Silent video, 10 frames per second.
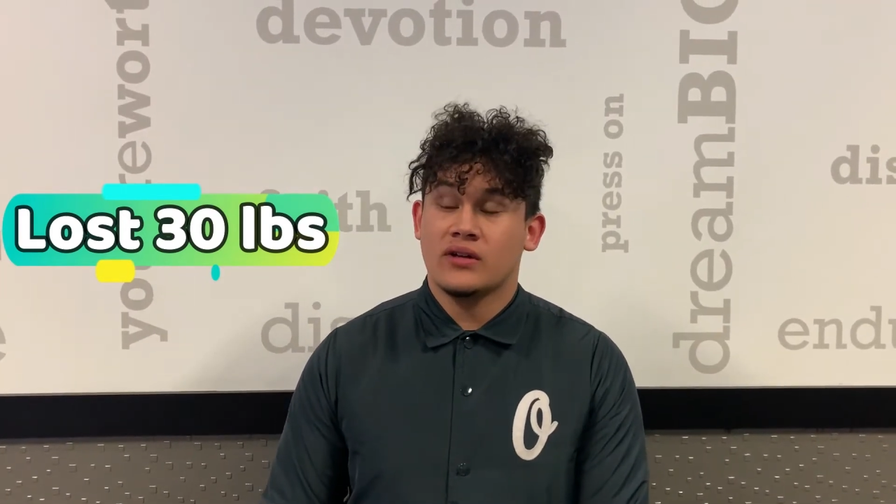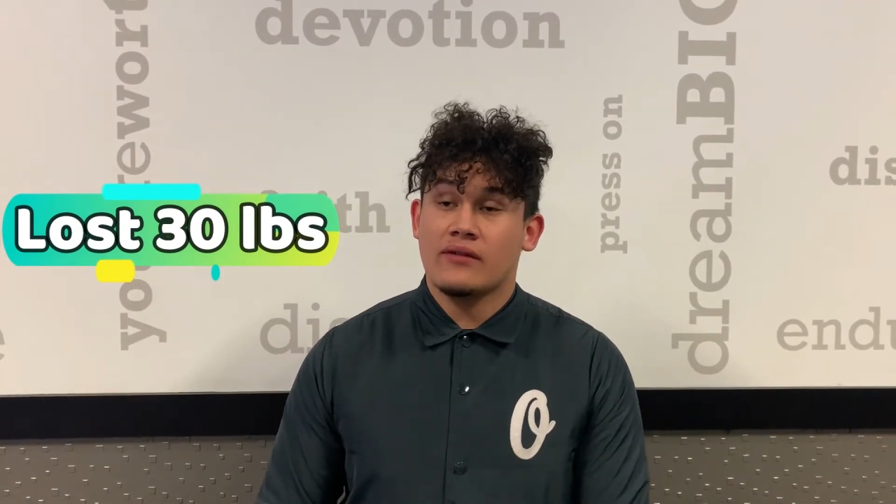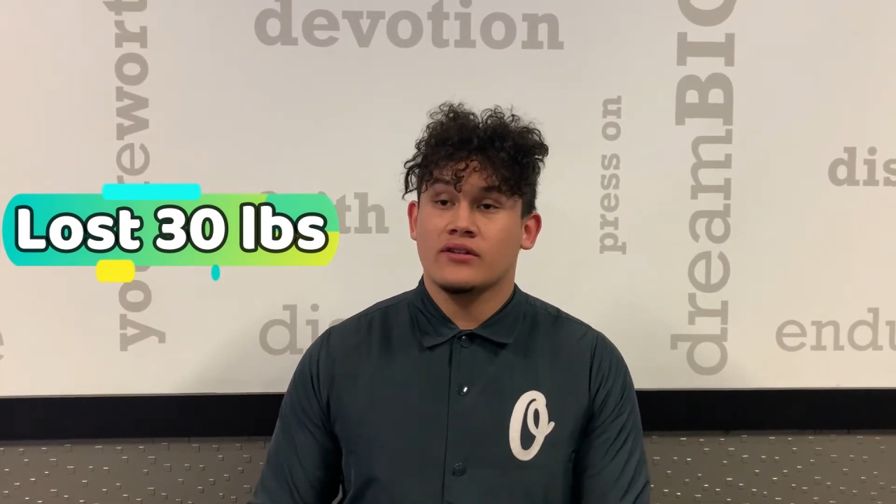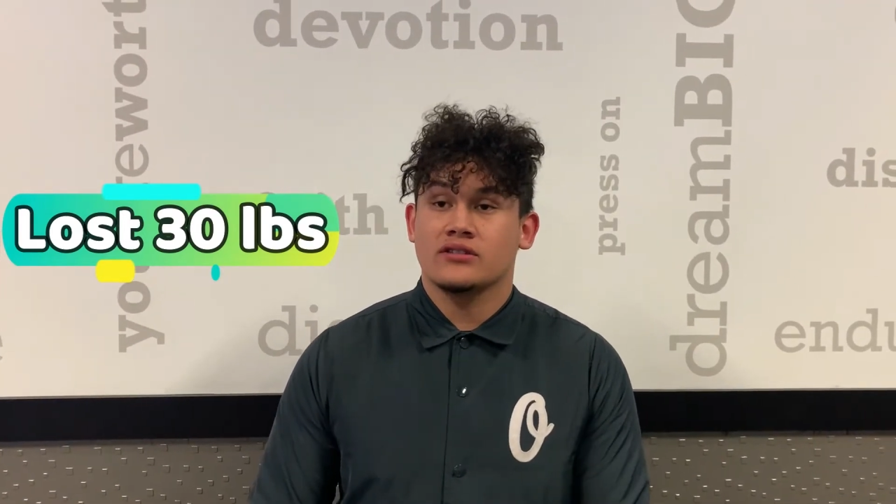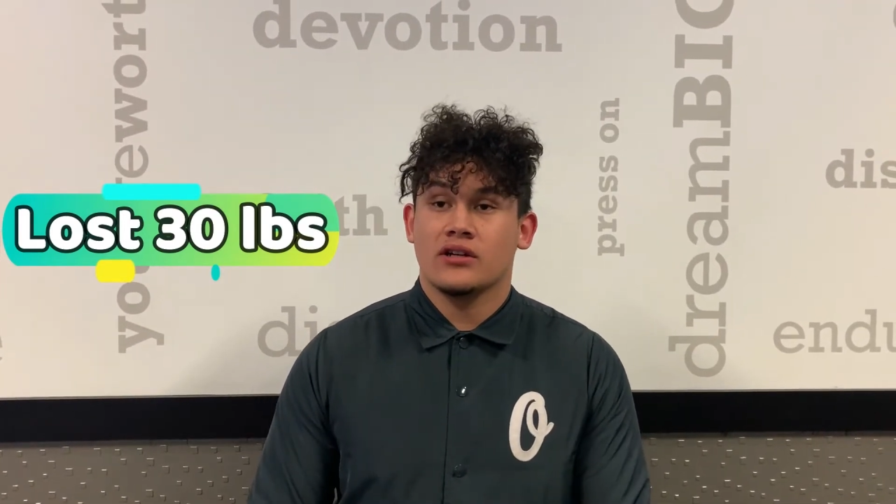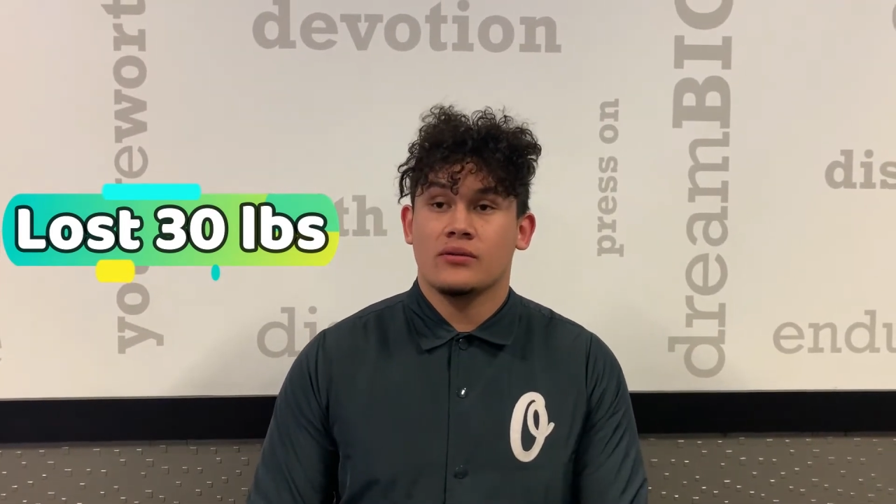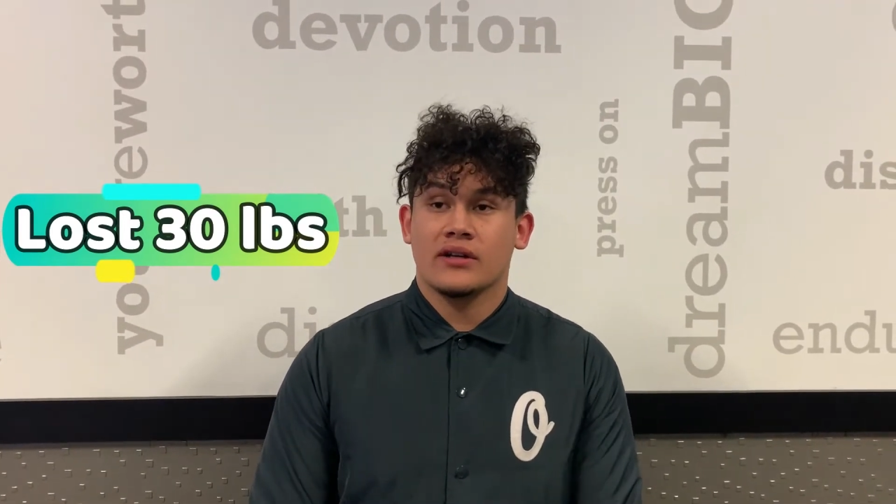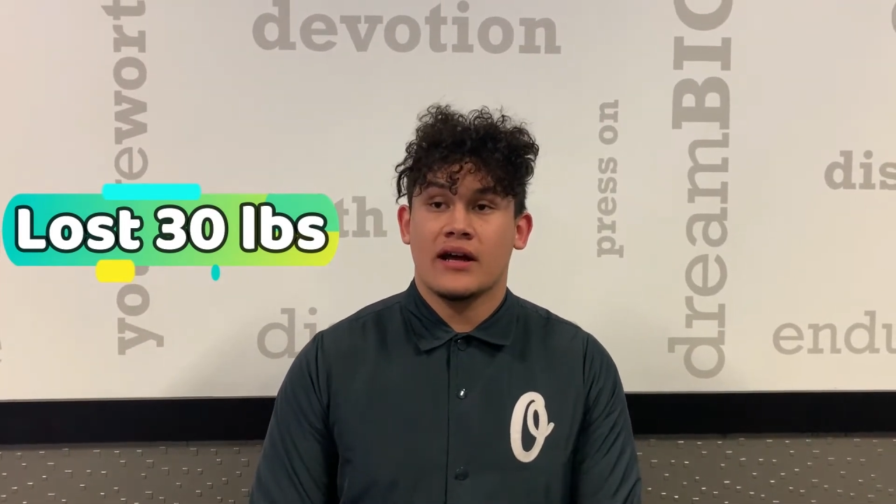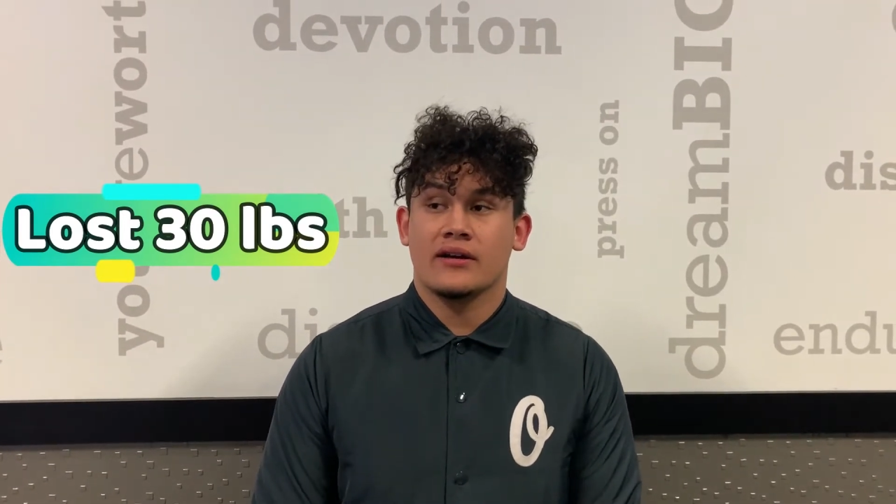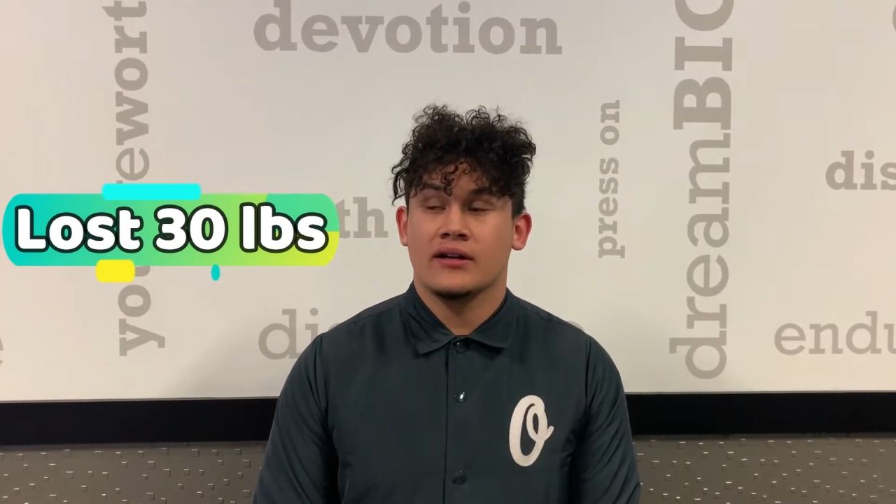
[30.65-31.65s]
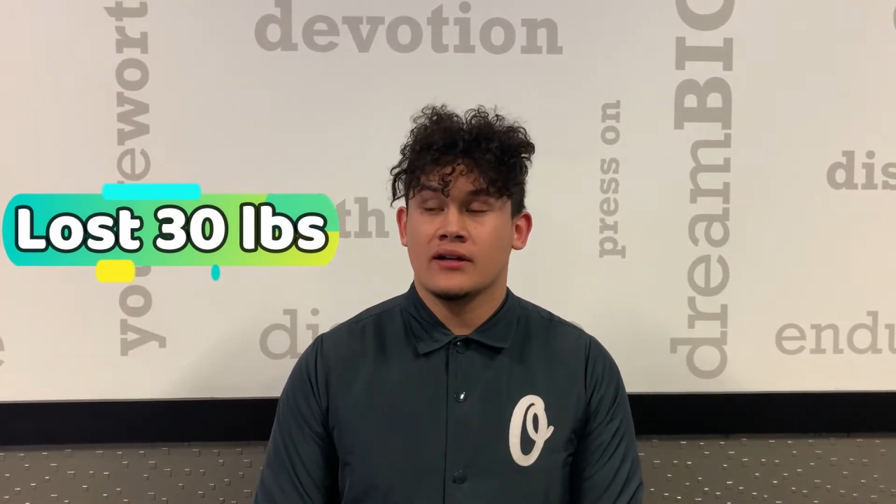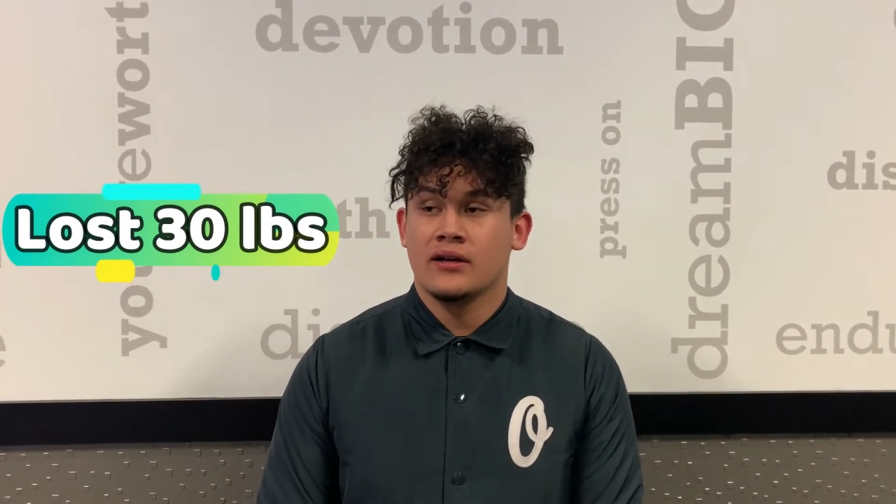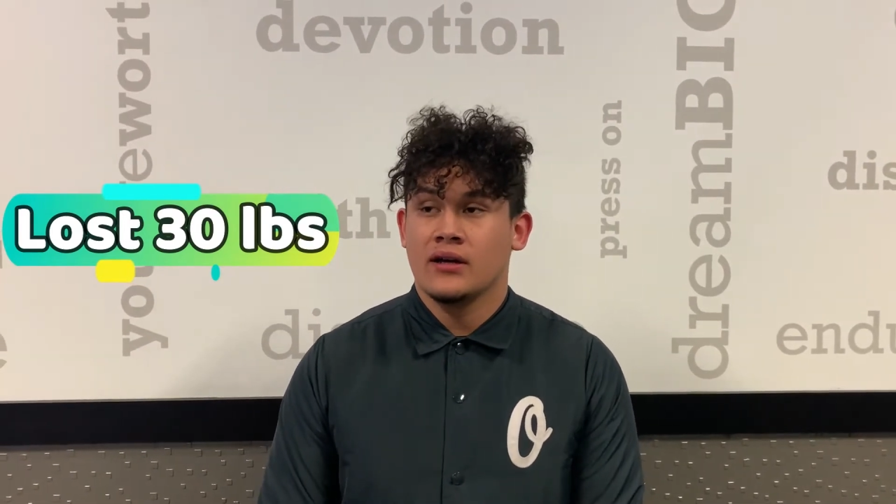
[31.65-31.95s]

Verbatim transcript: when I first started working out here,